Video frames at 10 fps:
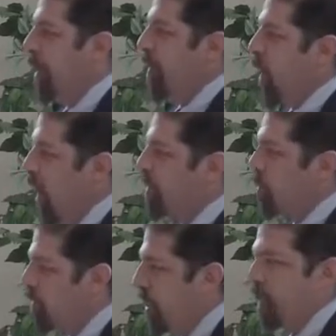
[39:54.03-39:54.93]
The
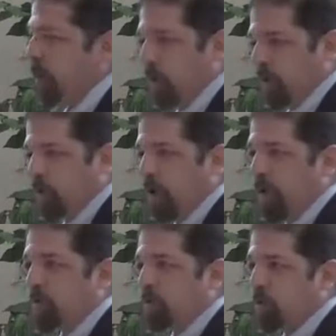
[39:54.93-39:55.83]
author of Hebrews
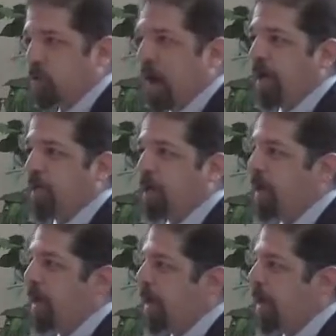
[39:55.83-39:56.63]
is trying to